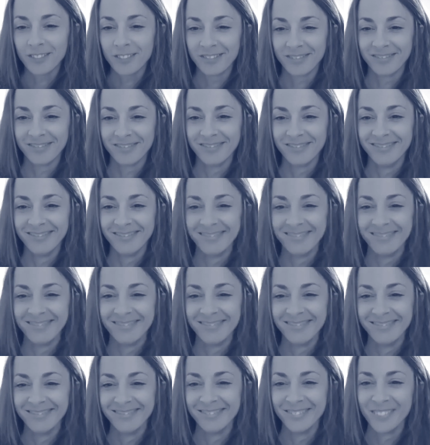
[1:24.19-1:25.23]

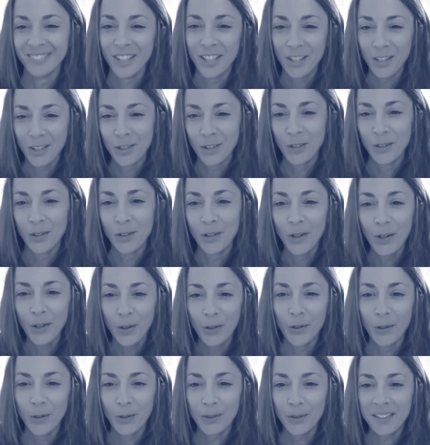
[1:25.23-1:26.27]
who's
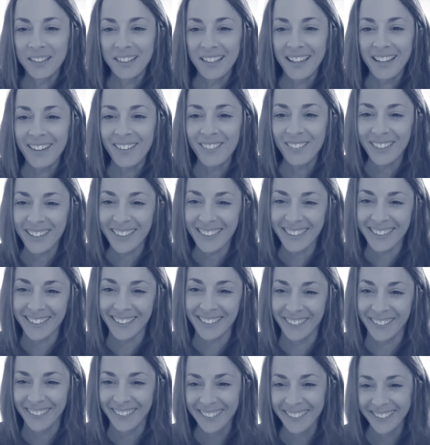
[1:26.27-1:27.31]
there with
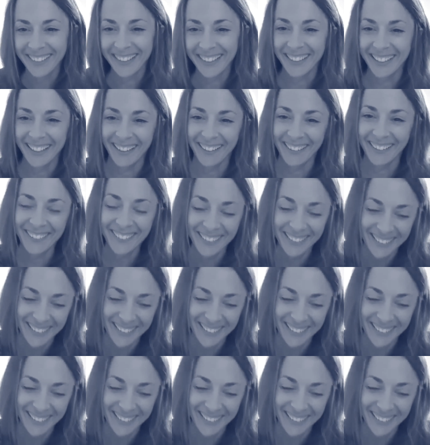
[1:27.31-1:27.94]
you, you know?